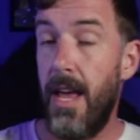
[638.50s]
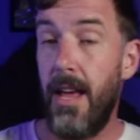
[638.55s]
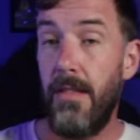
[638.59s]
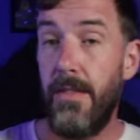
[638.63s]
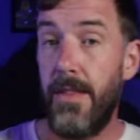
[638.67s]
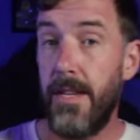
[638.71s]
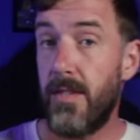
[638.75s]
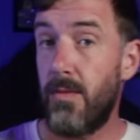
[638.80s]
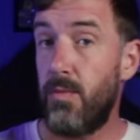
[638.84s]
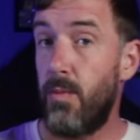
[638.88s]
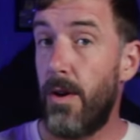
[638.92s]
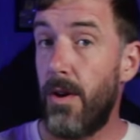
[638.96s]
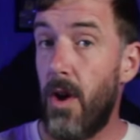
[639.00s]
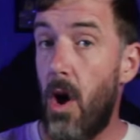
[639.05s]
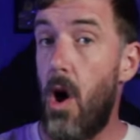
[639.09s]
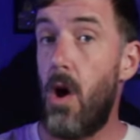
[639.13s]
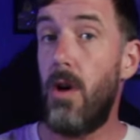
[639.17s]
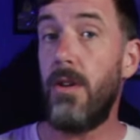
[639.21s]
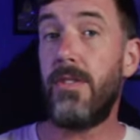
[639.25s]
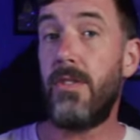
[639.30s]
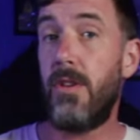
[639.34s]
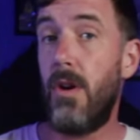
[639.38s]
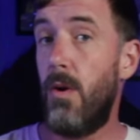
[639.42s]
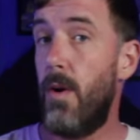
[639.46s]
This one
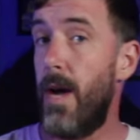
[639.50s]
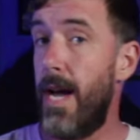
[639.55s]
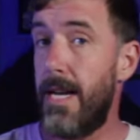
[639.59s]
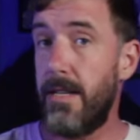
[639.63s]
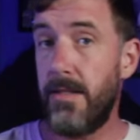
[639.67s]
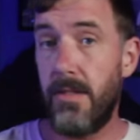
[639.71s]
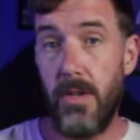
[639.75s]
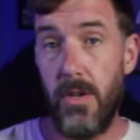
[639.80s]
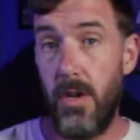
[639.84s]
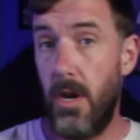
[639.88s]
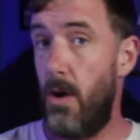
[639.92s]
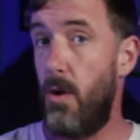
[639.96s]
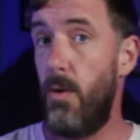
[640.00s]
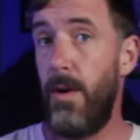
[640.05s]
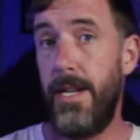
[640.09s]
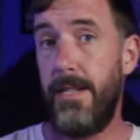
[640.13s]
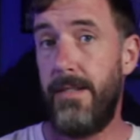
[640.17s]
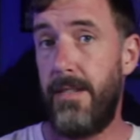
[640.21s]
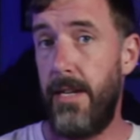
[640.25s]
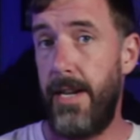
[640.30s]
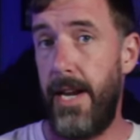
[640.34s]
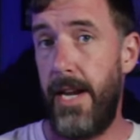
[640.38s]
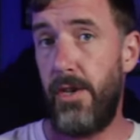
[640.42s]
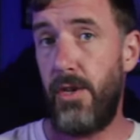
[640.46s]
also has no
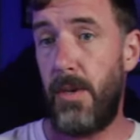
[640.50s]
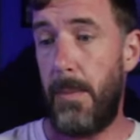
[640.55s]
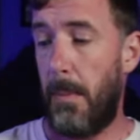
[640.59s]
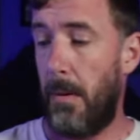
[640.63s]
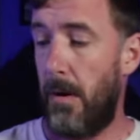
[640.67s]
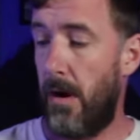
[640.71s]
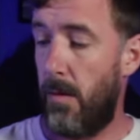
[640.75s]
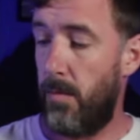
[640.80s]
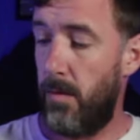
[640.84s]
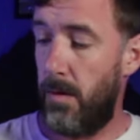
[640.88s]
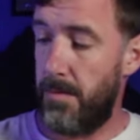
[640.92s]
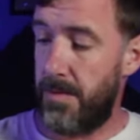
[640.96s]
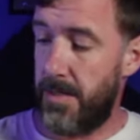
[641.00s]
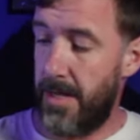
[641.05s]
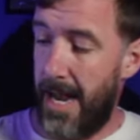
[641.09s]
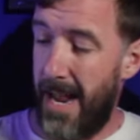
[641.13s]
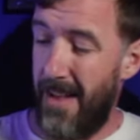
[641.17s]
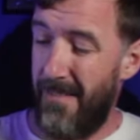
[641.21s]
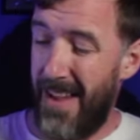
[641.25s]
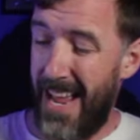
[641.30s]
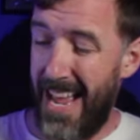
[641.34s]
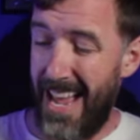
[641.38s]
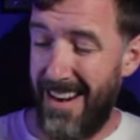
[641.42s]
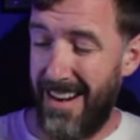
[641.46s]
intonation problems.
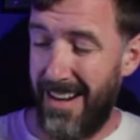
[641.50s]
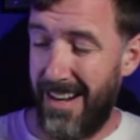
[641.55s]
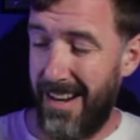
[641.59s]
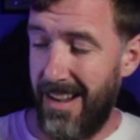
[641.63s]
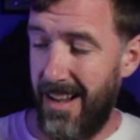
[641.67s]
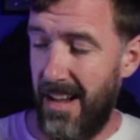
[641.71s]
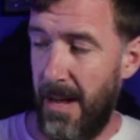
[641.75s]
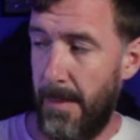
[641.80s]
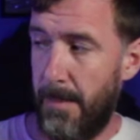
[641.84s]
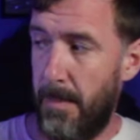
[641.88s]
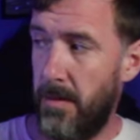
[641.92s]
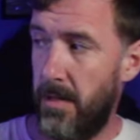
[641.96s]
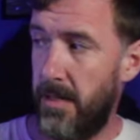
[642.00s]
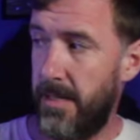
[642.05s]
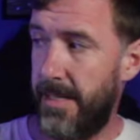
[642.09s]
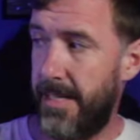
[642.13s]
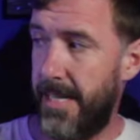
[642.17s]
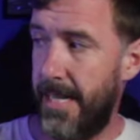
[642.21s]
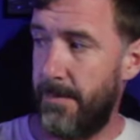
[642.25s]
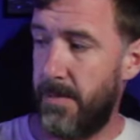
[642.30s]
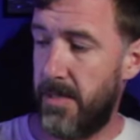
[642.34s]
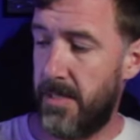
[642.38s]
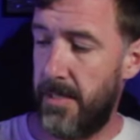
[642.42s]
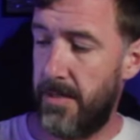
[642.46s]
I've had a couple of
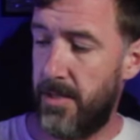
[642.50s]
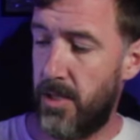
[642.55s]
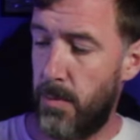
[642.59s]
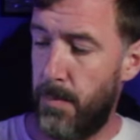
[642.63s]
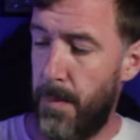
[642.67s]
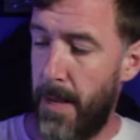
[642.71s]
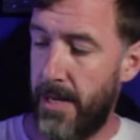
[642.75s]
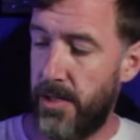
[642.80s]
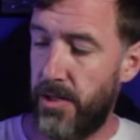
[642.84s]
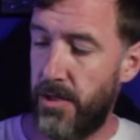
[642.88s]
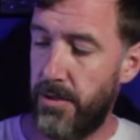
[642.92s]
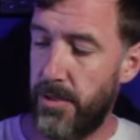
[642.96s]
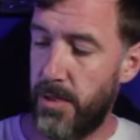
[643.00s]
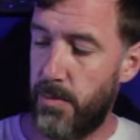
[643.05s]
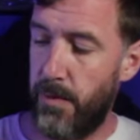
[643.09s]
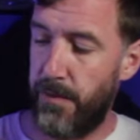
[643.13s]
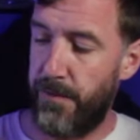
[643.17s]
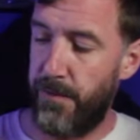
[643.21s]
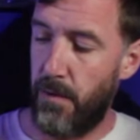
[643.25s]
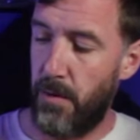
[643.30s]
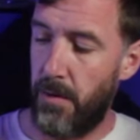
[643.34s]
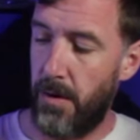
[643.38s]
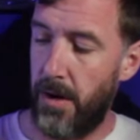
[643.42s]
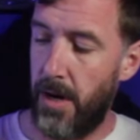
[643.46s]
Gibson specials
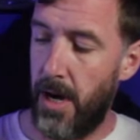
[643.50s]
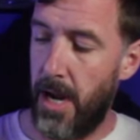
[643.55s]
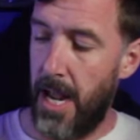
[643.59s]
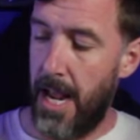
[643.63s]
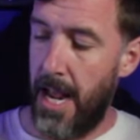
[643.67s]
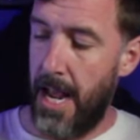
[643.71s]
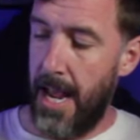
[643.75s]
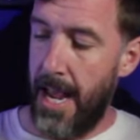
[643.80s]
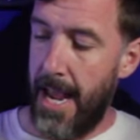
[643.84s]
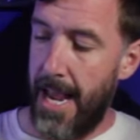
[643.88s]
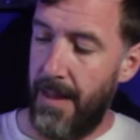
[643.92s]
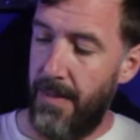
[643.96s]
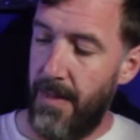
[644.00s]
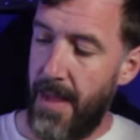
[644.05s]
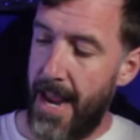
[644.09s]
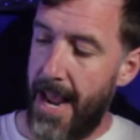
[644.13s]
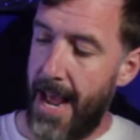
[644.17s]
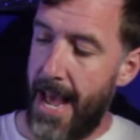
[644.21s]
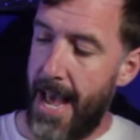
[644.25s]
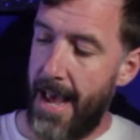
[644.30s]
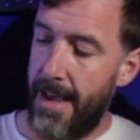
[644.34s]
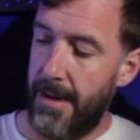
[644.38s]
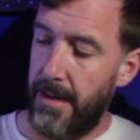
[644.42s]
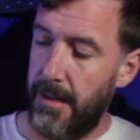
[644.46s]
before, and they
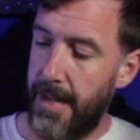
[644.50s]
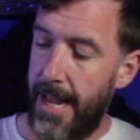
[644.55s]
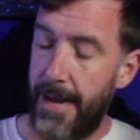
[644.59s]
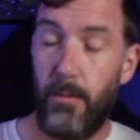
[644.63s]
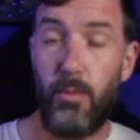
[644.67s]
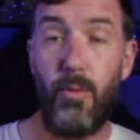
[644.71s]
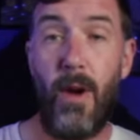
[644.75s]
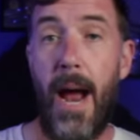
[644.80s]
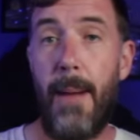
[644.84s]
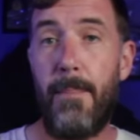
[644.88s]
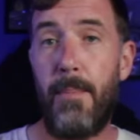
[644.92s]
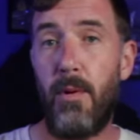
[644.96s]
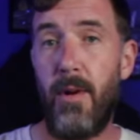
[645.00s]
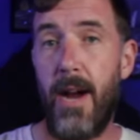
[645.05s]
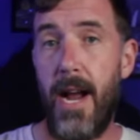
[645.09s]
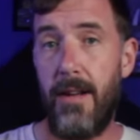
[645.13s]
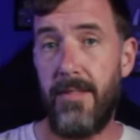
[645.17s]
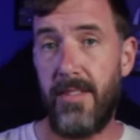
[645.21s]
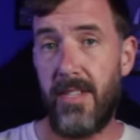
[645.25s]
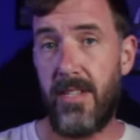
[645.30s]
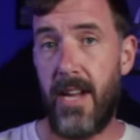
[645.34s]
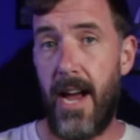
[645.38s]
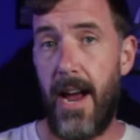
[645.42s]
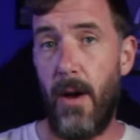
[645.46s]
had like
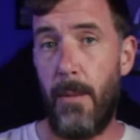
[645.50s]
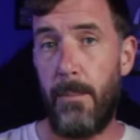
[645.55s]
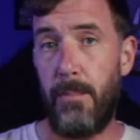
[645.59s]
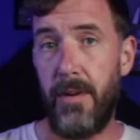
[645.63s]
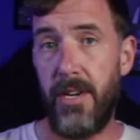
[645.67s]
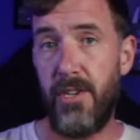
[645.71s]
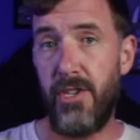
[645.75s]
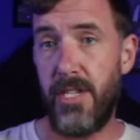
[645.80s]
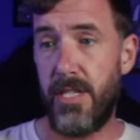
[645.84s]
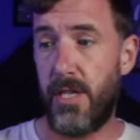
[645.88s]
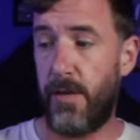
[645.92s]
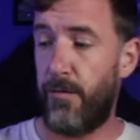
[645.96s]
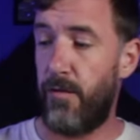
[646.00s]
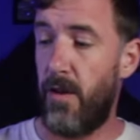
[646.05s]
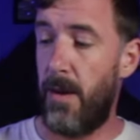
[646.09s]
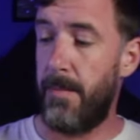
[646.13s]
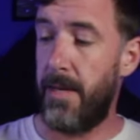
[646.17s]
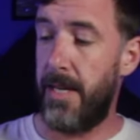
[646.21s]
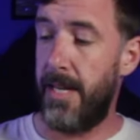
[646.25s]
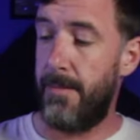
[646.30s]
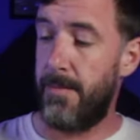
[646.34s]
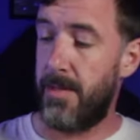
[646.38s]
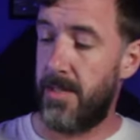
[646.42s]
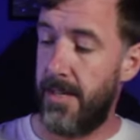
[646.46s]
wraparound style bridges
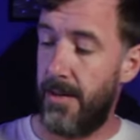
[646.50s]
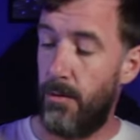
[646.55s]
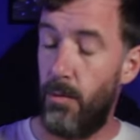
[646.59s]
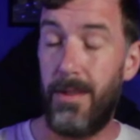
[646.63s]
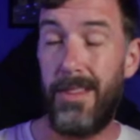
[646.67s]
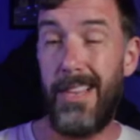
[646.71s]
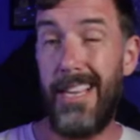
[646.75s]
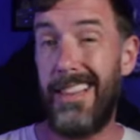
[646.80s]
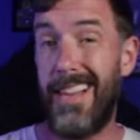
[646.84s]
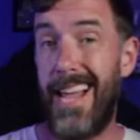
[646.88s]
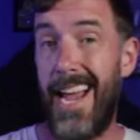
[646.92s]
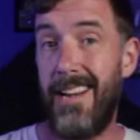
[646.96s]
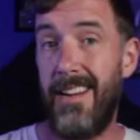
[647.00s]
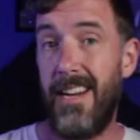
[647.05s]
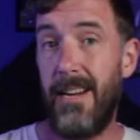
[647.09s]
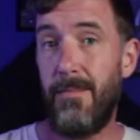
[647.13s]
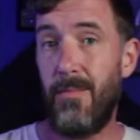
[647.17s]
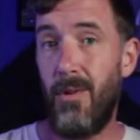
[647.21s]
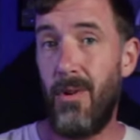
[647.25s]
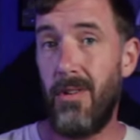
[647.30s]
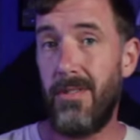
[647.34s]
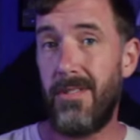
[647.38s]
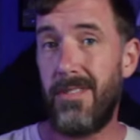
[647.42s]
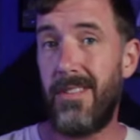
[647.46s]
from Gibson with the lightning
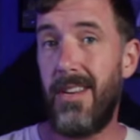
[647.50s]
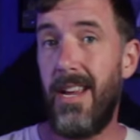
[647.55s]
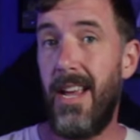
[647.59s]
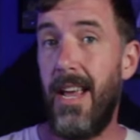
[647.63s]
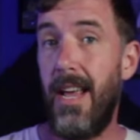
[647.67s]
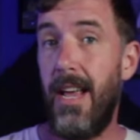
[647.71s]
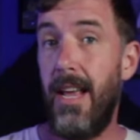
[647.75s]
bolts.